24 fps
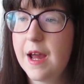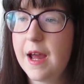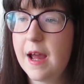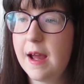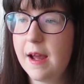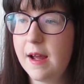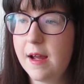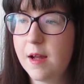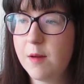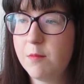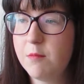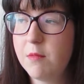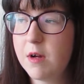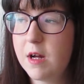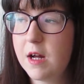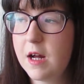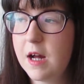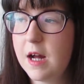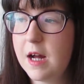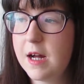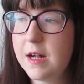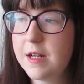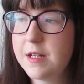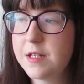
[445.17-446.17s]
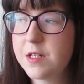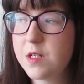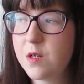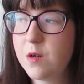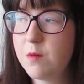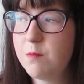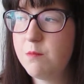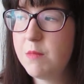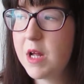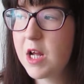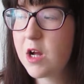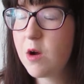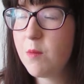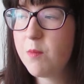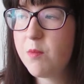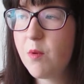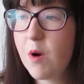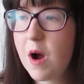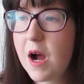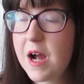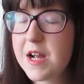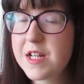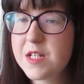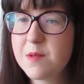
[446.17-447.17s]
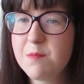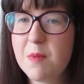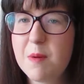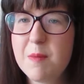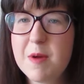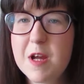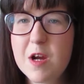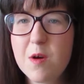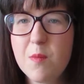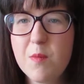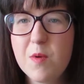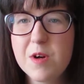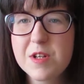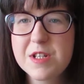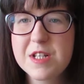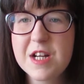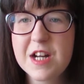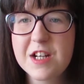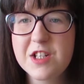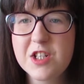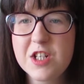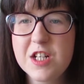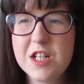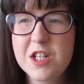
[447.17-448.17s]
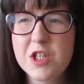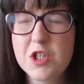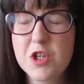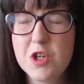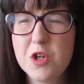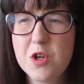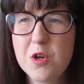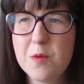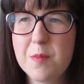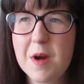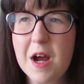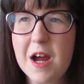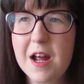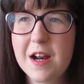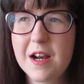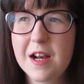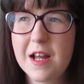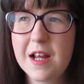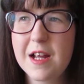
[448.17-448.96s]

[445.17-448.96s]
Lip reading: And makeup wise, my makeup wasn't actually too bad.